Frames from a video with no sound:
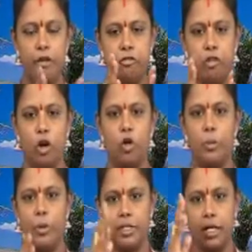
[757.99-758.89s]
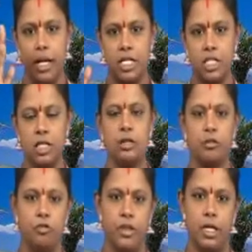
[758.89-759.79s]
followed by the letter
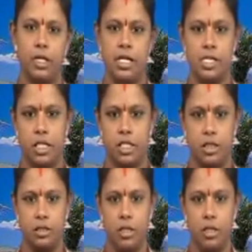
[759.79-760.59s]
V is written.